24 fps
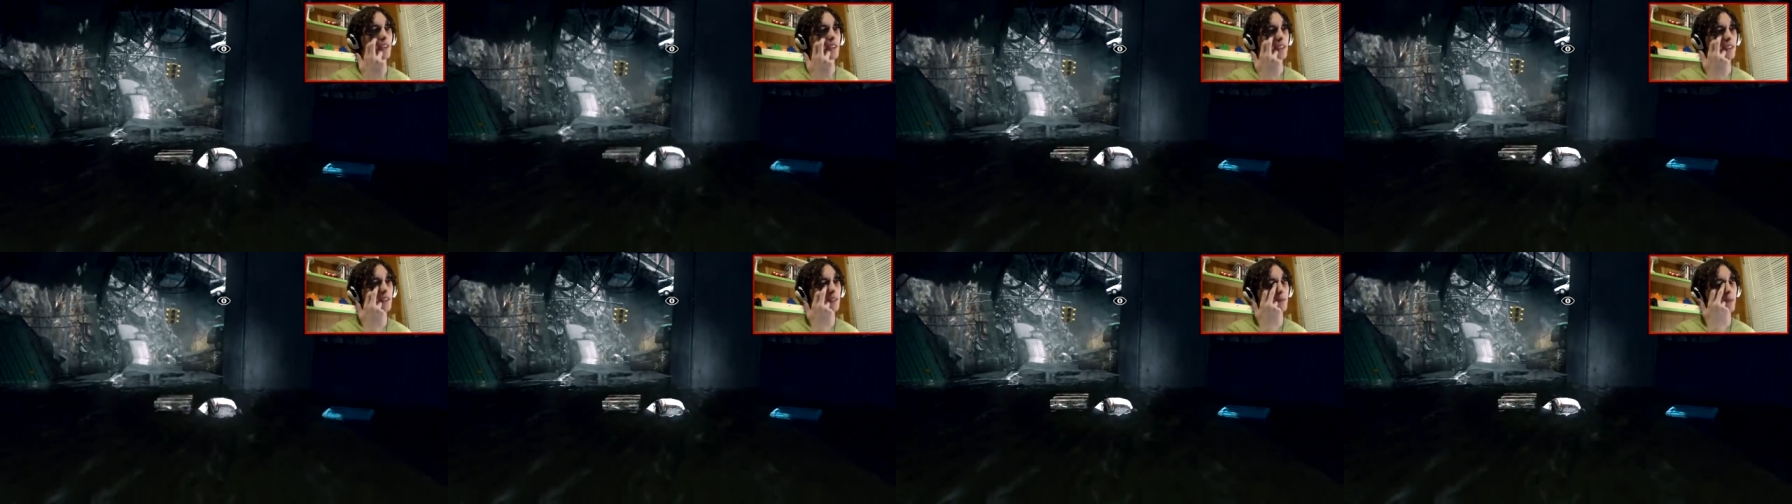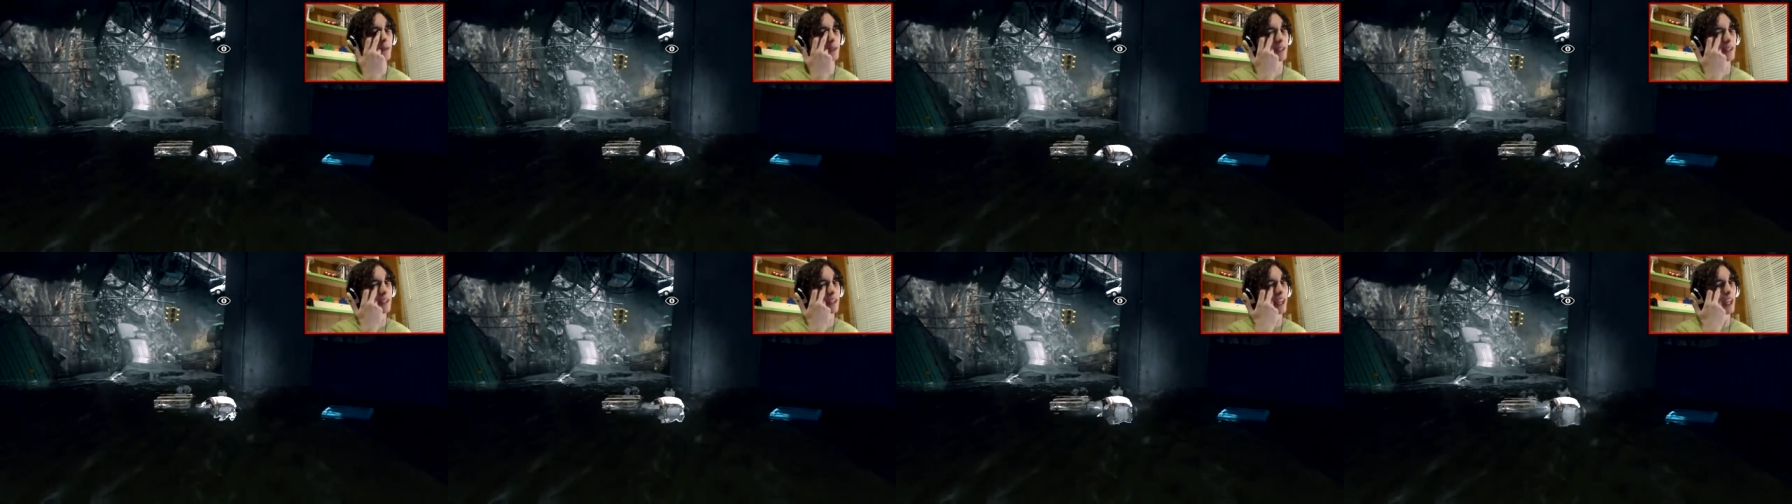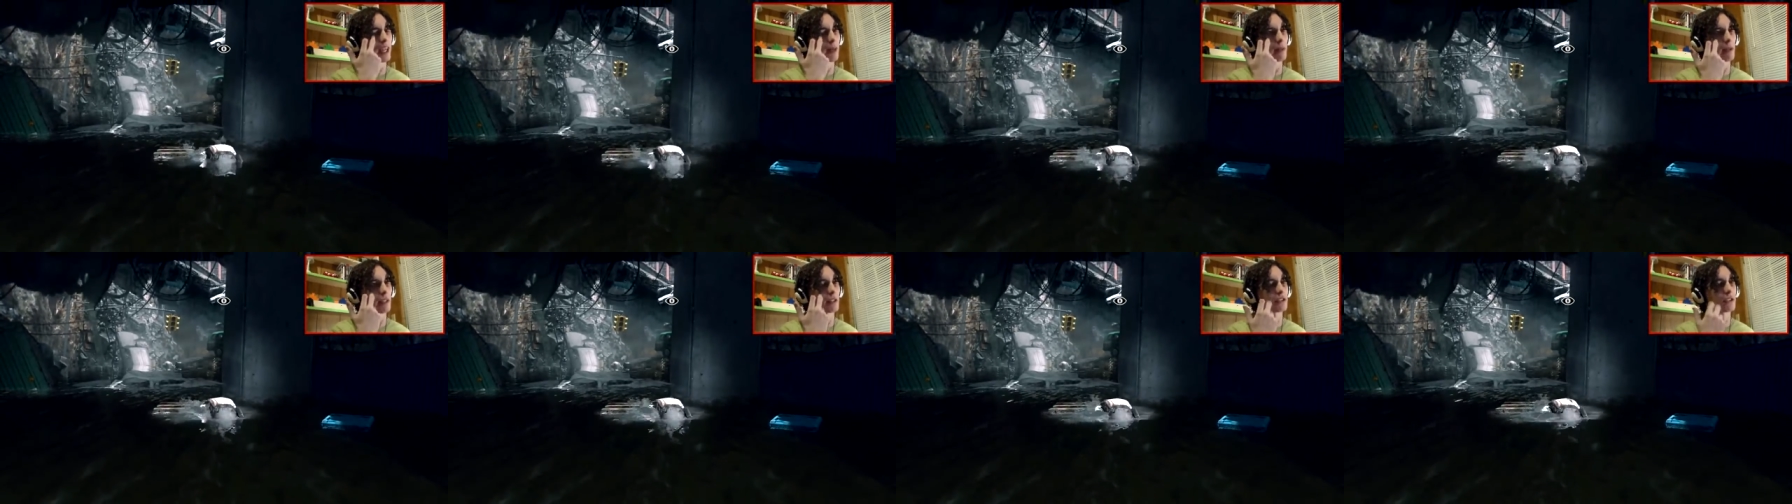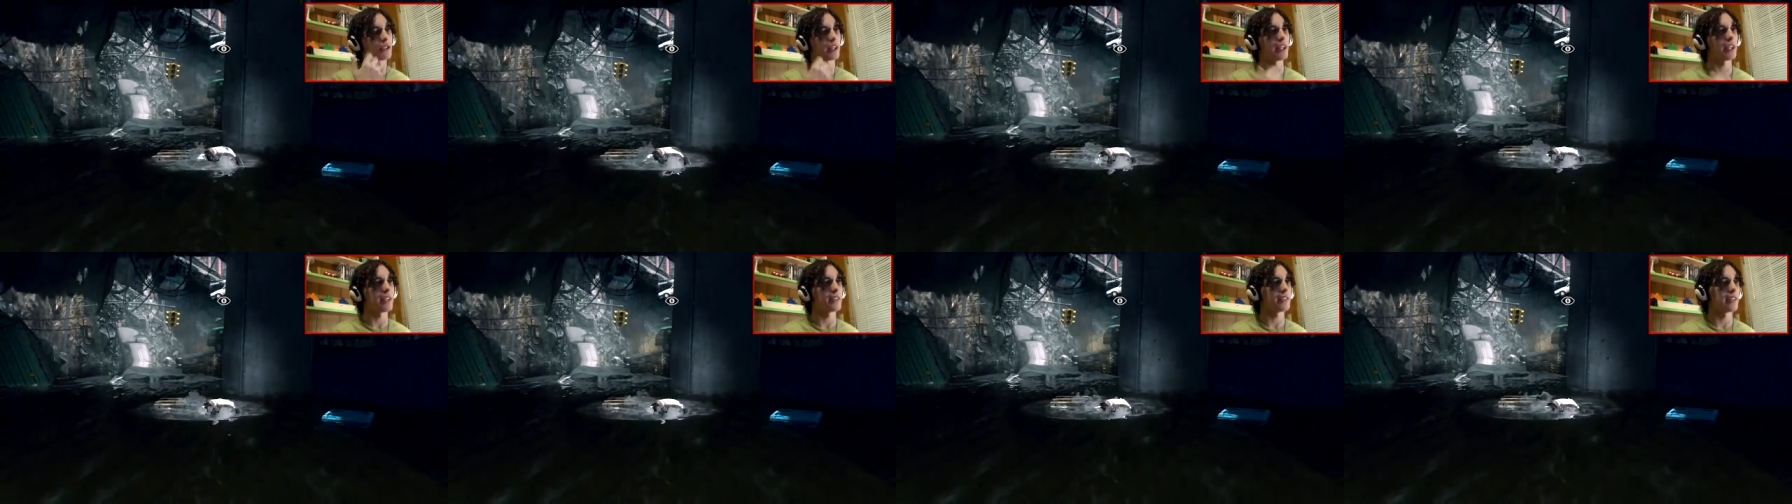This is where the game gets
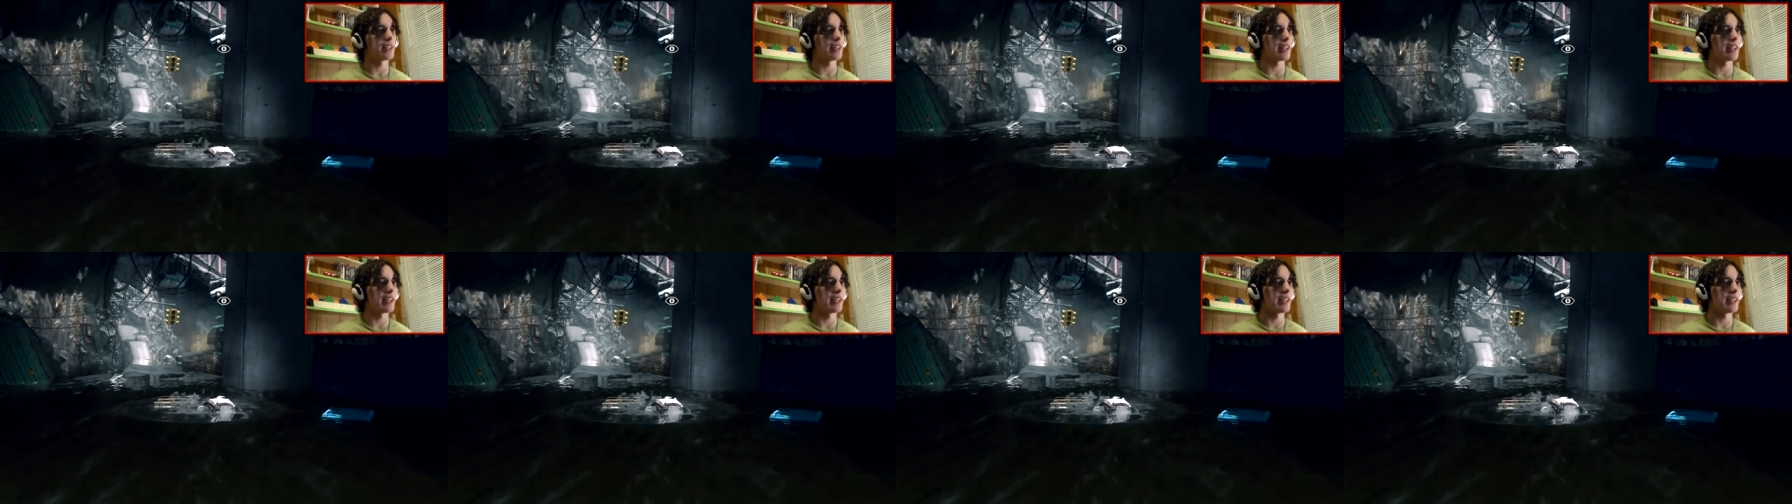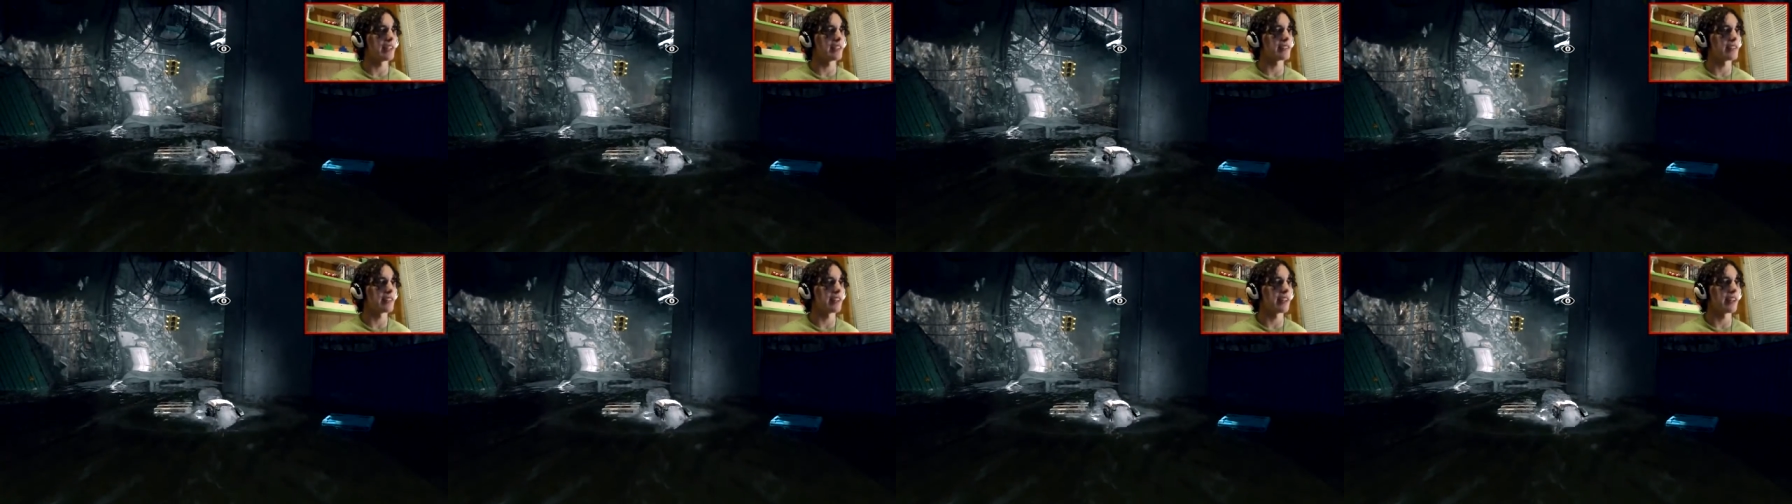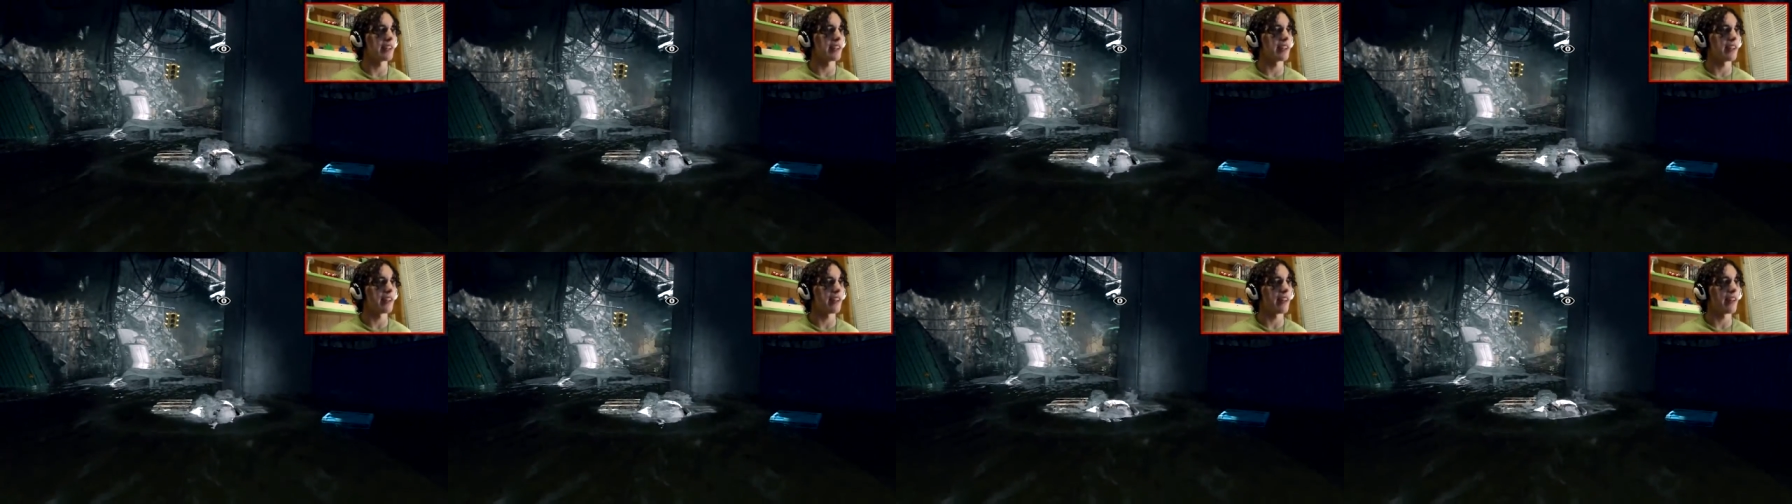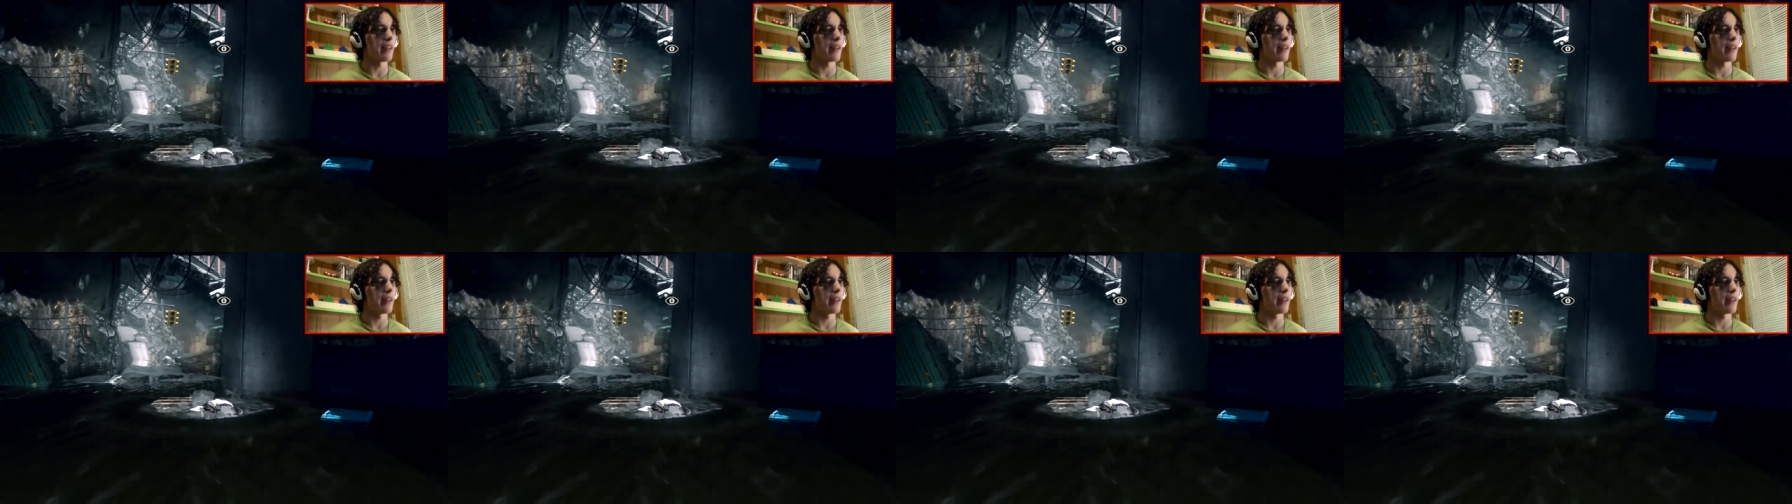crazy again, isn't it?